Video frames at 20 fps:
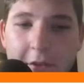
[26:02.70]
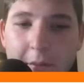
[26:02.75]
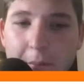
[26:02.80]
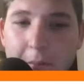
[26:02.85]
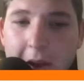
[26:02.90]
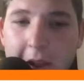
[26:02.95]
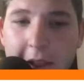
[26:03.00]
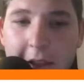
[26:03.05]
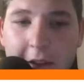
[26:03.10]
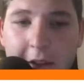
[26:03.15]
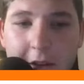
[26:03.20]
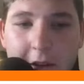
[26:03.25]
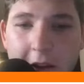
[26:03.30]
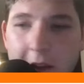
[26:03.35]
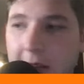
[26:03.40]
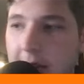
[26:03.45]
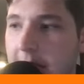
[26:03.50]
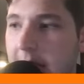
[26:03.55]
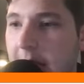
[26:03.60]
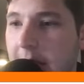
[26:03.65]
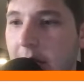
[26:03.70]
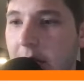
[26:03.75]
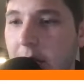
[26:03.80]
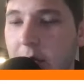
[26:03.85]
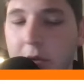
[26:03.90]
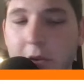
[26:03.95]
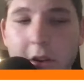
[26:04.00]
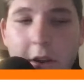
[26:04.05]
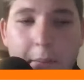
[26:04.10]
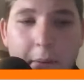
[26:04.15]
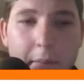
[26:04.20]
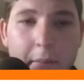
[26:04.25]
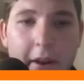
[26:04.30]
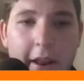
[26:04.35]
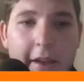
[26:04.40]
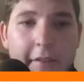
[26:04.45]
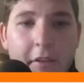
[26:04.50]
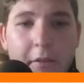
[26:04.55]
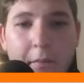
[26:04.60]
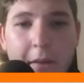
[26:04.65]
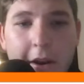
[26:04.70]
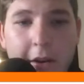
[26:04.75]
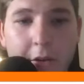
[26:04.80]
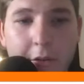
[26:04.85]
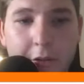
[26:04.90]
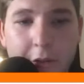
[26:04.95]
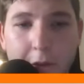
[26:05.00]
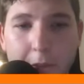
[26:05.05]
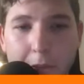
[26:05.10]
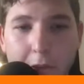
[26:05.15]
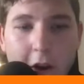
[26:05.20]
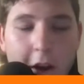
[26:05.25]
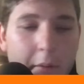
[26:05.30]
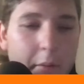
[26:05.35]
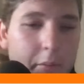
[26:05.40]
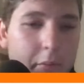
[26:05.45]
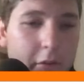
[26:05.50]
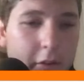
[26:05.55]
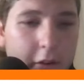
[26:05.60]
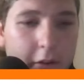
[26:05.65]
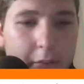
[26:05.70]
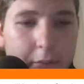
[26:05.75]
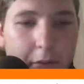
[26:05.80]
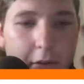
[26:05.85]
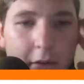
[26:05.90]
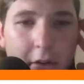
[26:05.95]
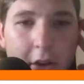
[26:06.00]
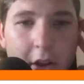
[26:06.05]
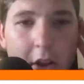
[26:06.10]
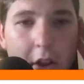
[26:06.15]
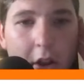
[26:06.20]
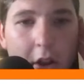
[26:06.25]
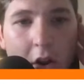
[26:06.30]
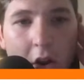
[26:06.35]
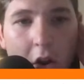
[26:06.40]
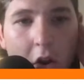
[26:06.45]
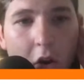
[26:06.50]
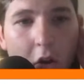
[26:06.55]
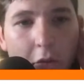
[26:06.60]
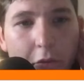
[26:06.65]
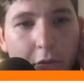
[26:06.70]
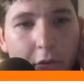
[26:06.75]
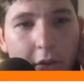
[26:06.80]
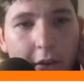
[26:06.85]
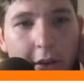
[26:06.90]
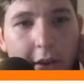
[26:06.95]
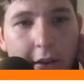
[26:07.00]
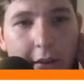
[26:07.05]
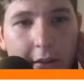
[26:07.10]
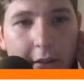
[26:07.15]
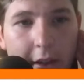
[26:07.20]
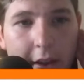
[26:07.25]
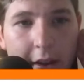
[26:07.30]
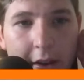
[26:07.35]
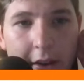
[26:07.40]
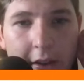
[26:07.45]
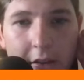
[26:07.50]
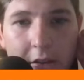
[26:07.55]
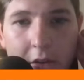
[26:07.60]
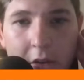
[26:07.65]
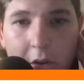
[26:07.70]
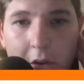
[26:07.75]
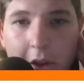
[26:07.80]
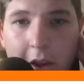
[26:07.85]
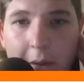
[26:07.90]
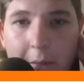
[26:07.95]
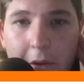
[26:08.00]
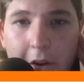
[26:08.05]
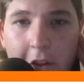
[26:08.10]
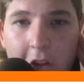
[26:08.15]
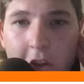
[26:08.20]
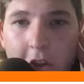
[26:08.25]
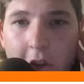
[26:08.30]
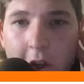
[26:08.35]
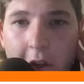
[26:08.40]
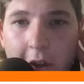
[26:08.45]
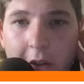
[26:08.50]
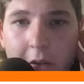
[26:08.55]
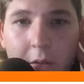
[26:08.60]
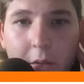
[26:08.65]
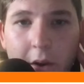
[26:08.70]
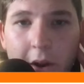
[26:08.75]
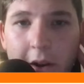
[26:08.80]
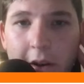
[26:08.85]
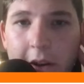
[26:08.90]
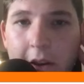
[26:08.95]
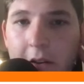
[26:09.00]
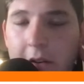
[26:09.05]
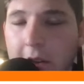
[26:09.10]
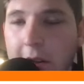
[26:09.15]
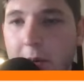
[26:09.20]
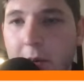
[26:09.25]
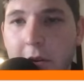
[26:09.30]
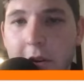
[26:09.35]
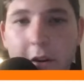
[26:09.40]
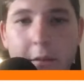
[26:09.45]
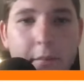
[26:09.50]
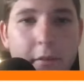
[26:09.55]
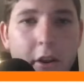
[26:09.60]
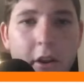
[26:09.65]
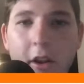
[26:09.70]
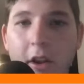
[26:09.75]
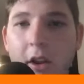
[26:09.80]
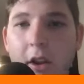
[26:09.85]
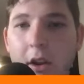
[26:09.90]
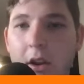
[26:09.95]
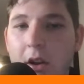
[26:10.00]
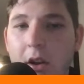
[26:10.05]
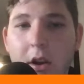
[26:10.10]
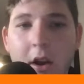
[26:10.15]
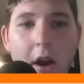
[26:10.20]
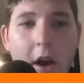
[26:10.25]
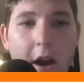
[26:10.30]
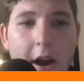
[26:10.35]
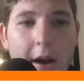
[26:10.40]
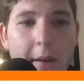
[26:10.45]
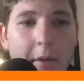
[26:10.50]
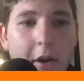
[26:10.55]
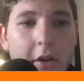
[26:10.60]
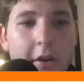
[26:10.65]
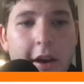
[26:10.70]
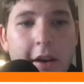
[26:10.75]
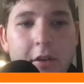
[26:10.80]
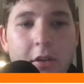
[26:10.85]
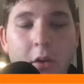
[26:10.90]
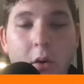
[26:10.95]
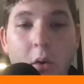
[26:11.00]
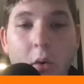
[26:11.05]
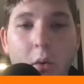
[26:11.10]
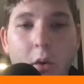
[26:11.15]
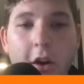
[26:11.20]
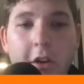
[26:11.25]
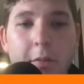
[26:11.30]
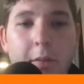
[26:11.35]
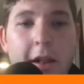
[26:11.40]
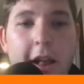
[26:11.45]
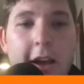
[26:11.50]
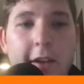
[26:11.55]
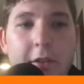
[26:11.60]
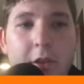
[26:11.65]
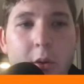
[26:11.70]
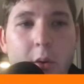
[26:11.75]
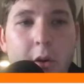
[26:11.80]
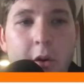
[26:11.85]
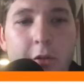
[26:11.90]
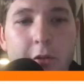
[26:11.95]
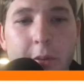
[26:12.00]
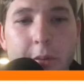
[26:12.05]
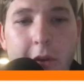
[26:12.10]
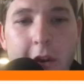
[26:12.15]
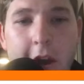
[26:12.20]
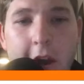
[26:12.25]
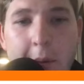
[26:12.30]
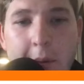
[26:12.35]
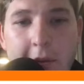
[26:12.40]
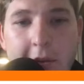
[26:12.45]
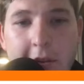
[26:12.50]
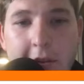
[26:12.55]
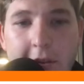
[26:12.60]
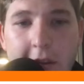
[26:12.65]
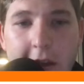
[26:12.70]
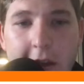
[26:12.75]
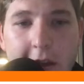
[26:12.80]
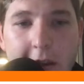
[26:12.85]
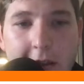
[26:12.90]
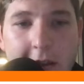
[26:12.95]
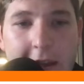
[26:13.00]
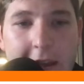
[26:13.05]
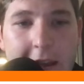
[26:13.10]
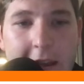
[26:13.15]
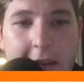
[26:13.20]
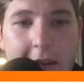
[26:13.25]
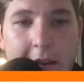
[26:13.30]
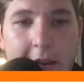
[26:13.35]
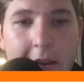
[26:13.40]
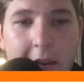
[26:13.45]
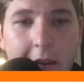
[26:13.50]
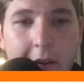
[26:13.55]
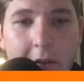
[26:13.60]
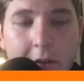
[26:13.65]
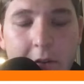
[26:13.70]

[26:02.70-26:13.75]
the mic kind of screwed up, I've been having microphone problems here, but hopefully that it's okay. I'm going to check it right now. Yeah, we're good. Okay, so Russ Blackthorn from the comments decided he